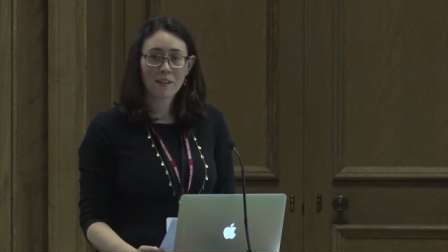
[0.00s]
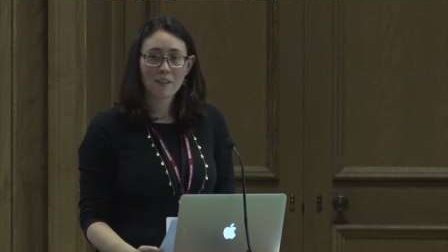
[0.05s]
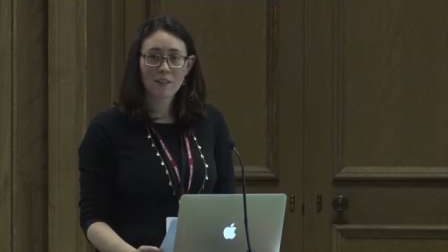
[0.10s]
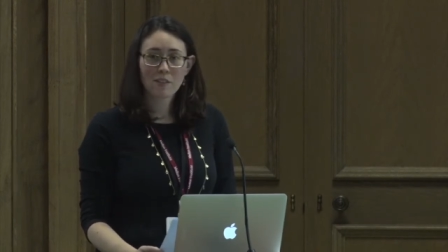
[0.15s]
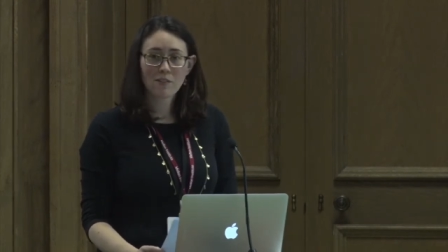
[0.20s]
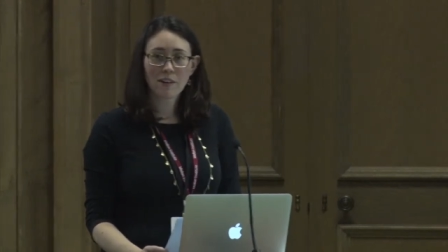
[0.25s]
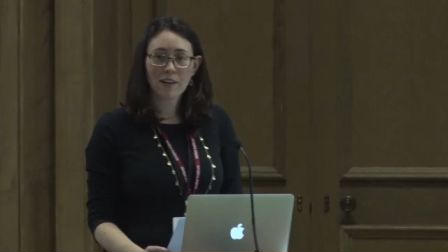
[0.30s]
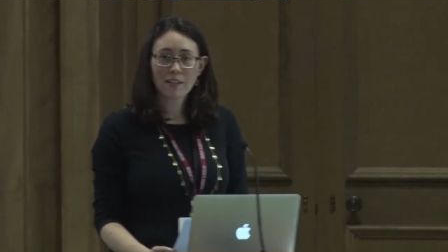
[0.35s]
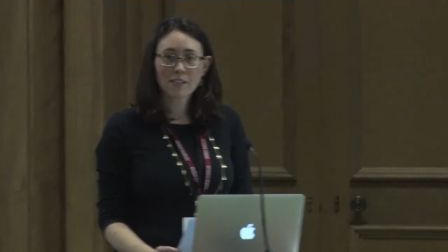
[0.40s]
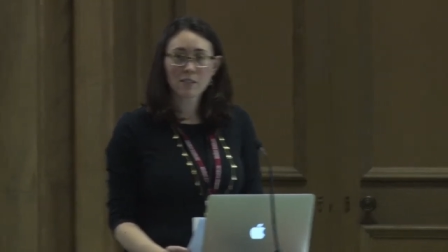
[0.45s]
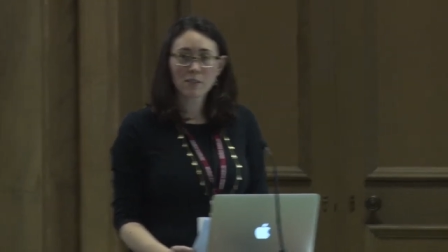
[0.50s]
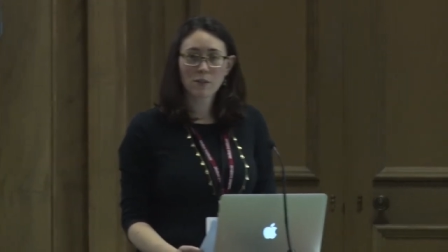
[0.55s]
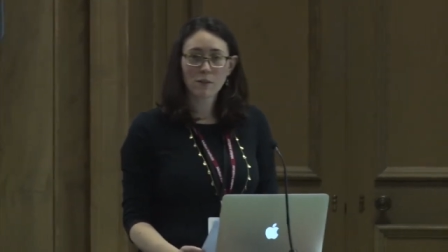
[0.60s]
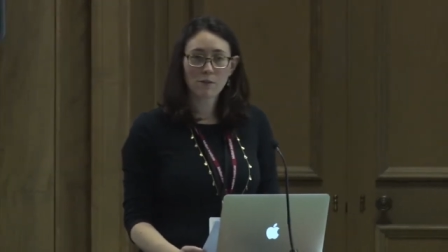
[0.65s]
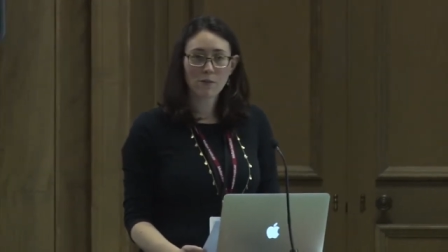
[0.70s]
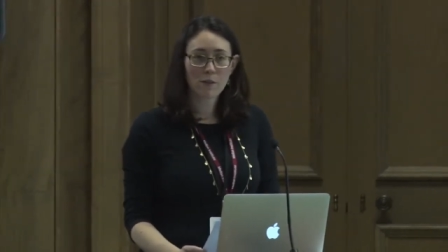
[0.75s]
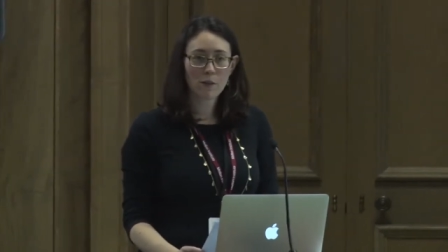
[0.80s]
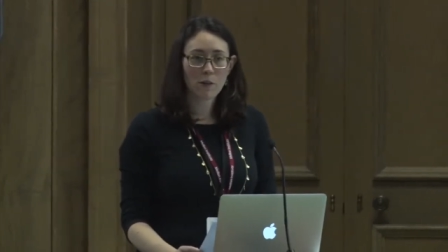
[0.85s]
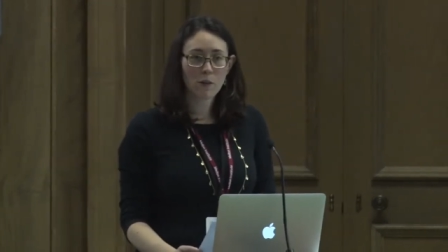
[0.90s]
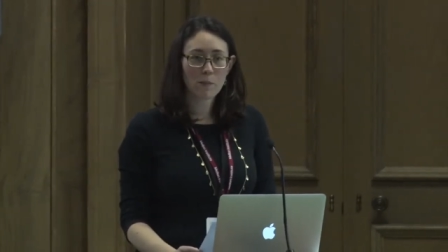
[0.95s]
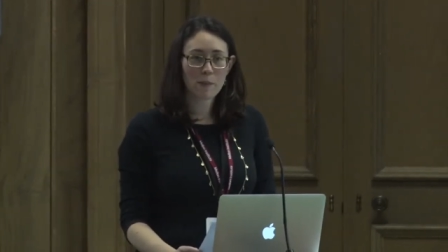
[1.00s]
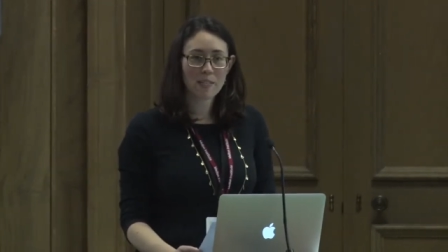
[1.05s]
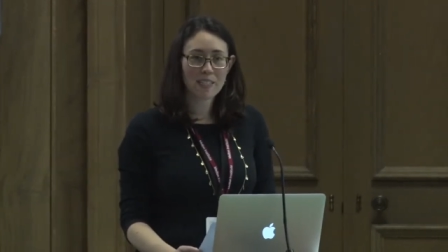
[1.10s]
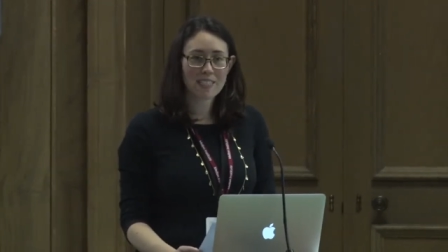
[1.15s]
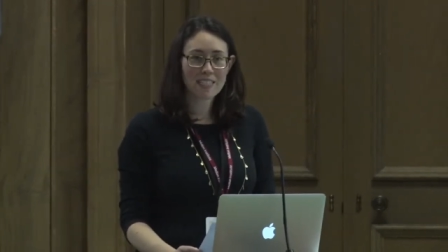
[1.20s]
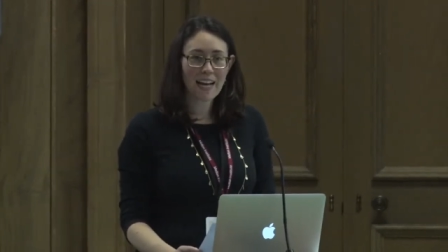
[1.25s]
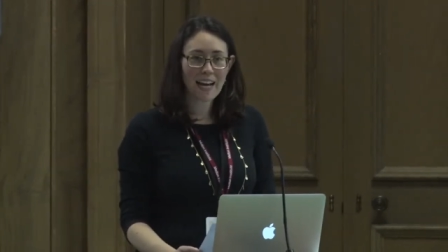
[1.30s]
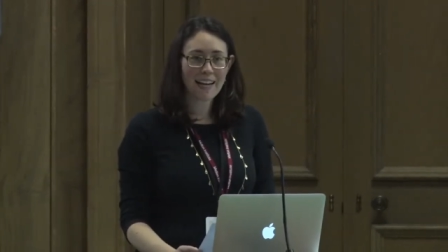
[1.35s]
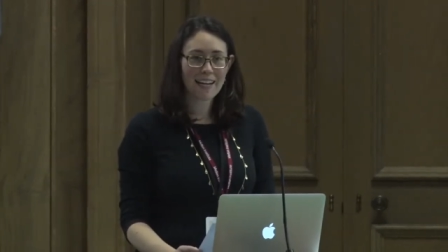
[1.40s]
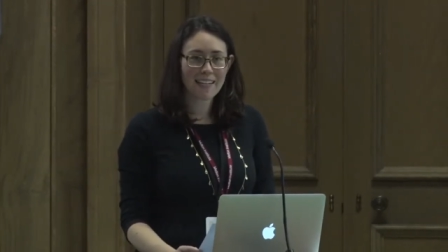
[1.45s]
director for open
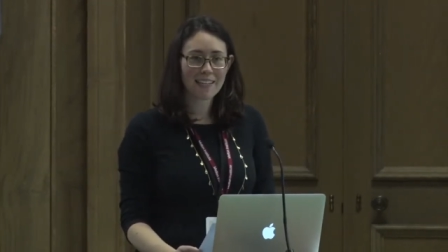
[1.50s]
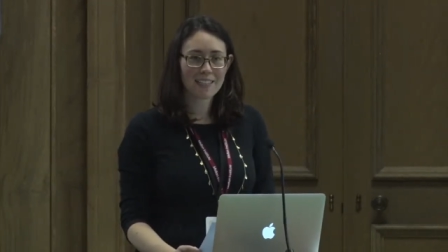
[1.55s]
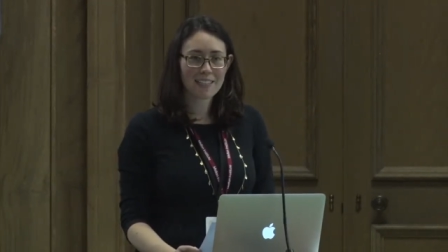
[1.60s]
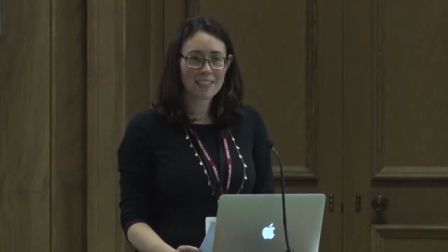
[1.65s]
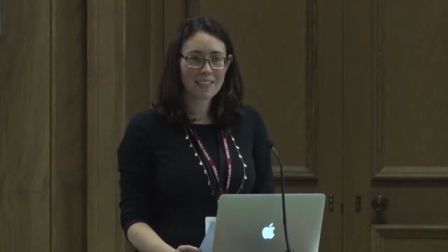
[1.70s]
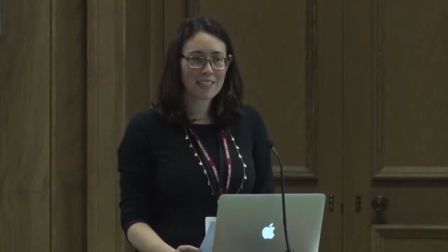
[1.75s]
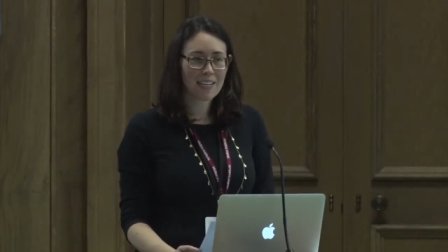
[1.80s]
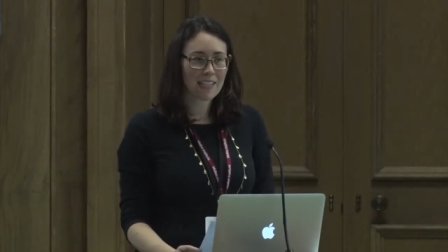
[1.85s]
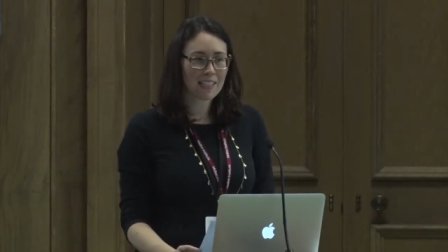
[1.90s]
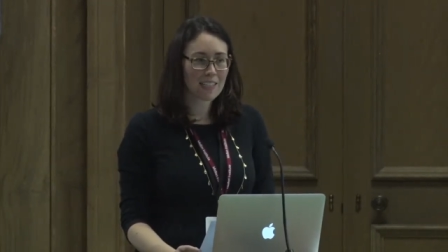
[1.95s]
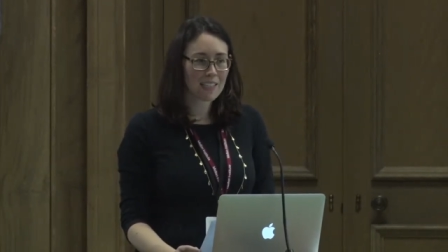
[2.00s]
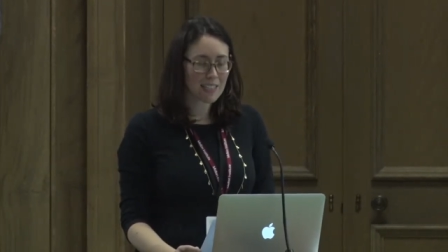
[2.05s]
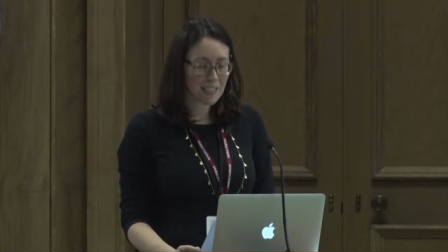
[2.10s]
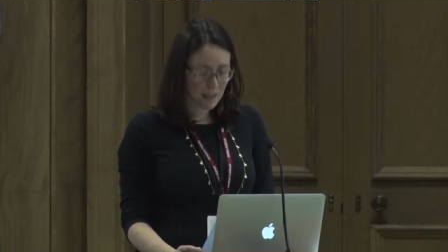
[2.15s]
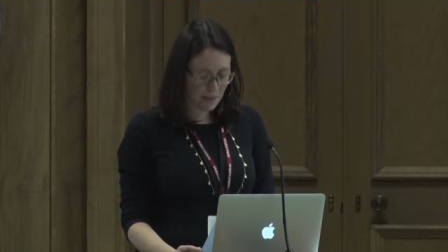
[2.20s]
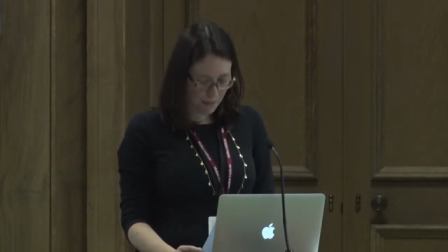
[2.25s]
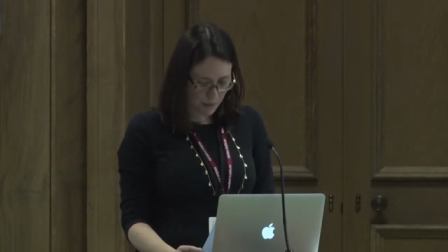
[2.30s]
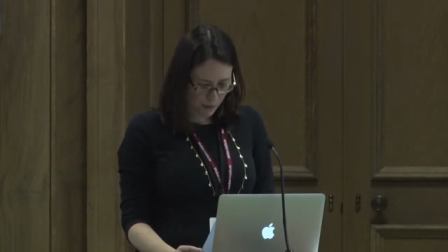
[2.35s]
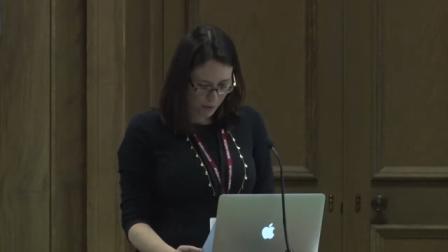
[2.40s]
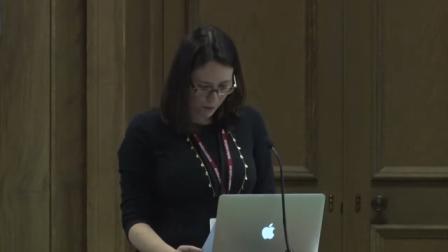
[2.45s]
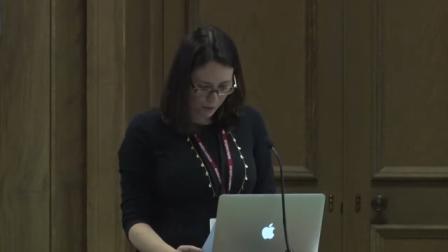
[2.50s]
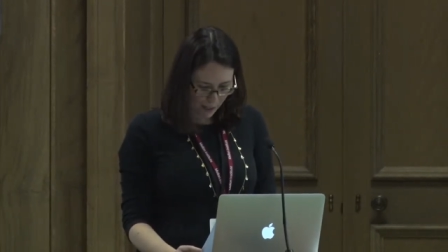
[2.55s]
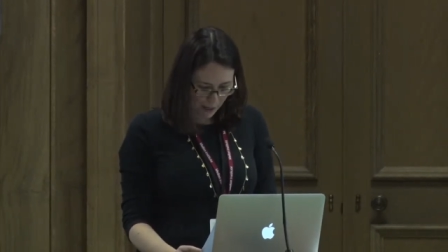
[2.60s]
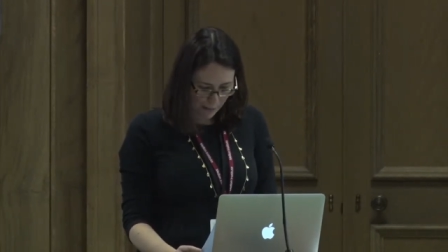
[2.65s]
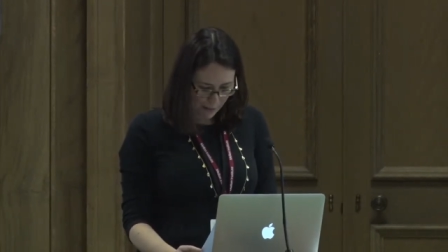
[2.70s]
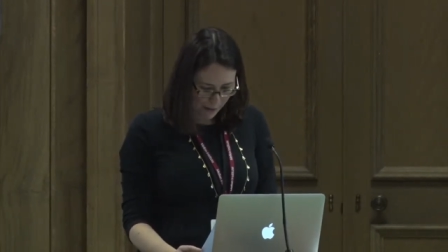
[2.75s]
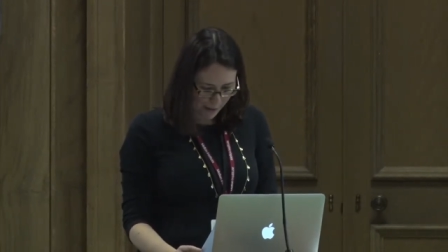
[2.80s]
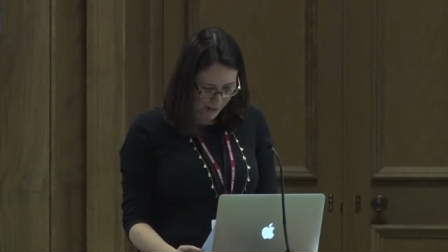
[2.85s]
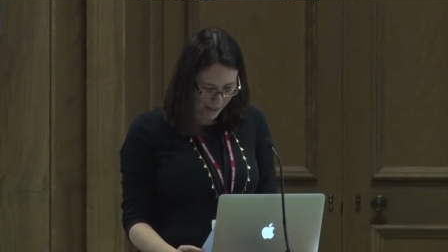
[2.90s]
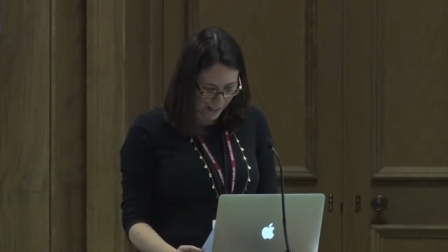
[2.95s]
science at the CMU
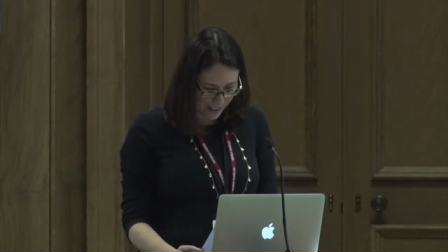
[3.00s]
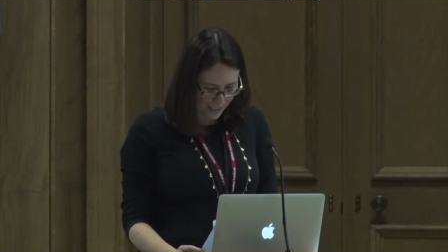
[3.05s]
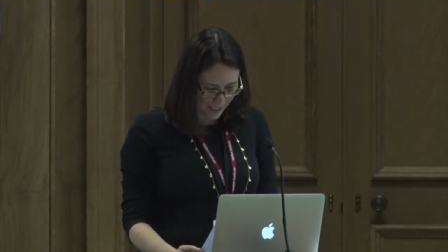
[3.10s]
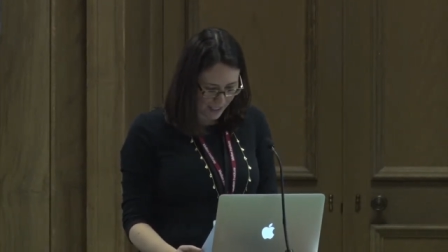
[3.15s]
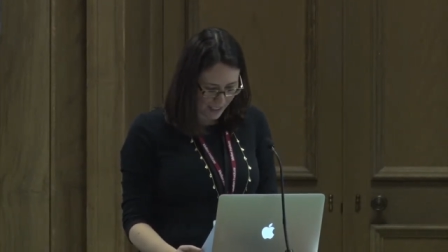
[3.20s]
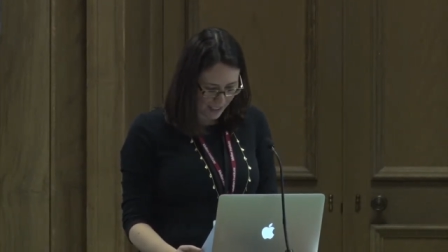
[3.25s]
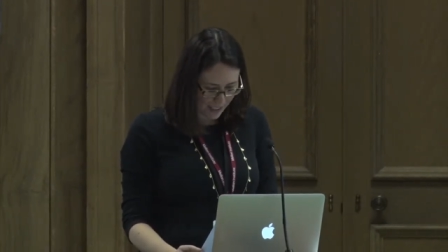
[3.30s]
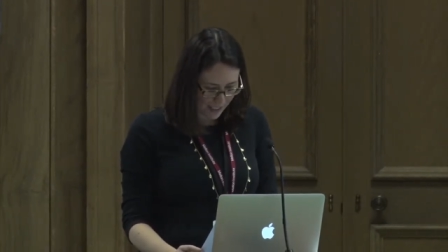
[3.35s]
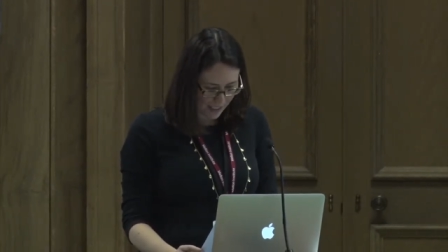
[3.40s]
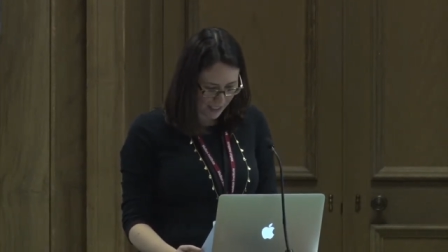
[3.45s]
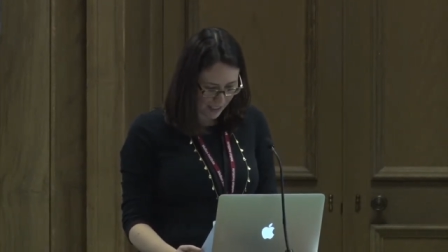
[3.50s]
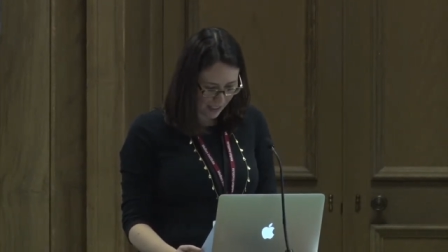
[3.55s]
libraries,